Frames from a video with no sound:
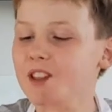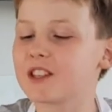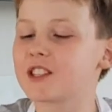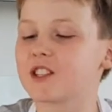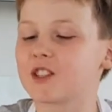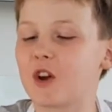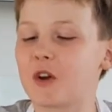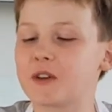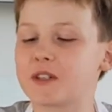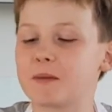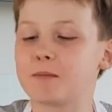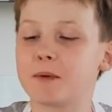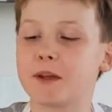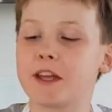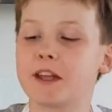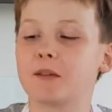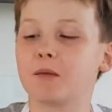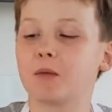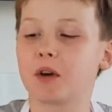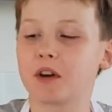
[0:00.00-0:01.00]
This has got to
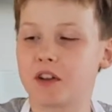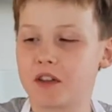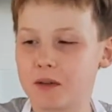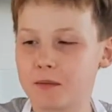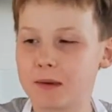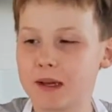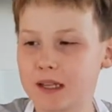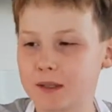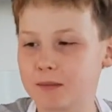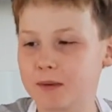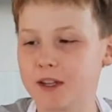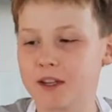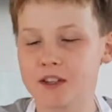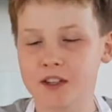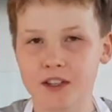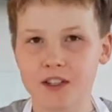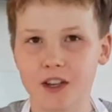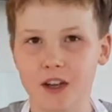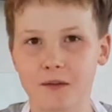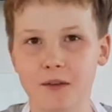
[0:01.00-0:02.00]
be one of the best
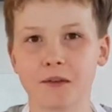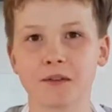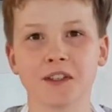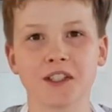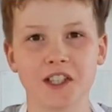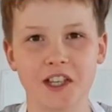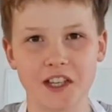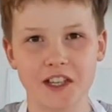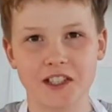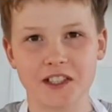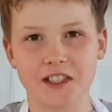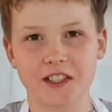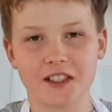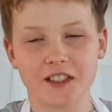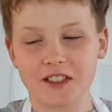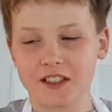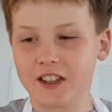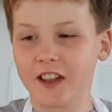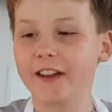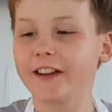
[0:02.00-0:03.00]
pizzas I've ever
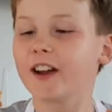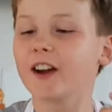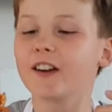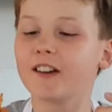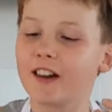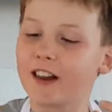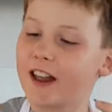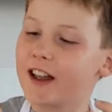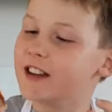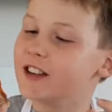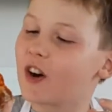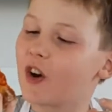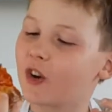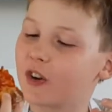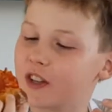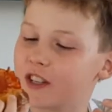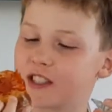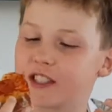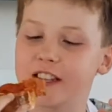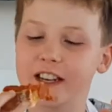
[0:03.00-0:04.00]
tasted. Like, it
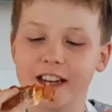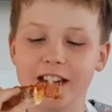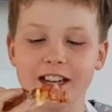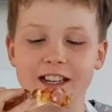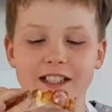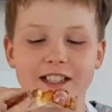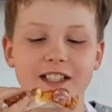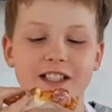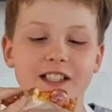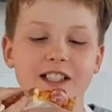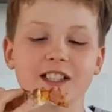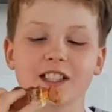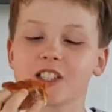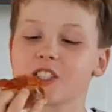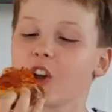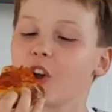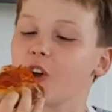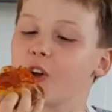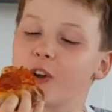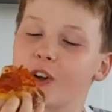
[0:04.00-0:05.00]
honestly is
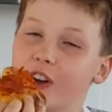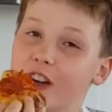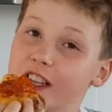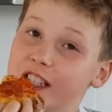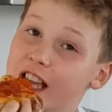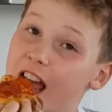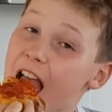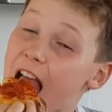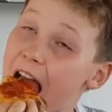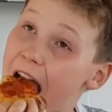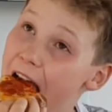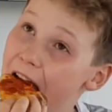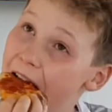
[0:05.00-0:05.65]
so good.